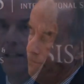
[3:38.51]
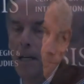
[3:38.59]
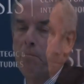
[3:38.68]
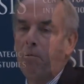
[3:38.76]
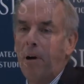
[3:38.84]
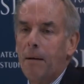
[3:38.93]
A
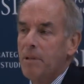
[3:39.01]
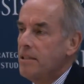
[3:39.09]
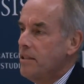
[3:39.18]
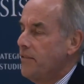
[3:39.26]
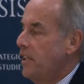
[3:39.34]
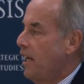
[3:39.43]

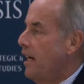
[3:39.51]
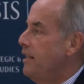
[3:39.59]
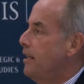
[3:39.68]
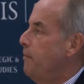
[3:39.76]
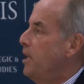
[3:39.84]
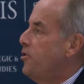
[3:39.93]
premise of the Knight
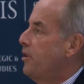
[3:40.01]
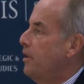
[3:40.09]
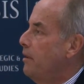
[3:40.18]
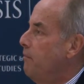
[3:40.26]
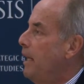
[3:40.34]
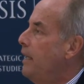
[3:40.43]
Commission
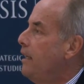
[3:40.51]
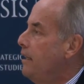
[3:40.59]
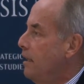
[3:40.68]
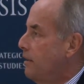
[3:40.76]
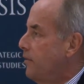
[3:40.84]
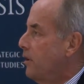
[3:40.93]
and
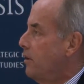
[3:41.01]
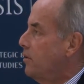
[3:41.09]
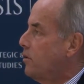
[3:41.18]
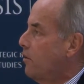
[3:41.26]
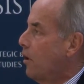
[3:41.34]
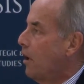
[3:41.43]
many of
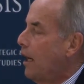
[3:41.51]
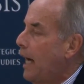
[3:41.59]
those who are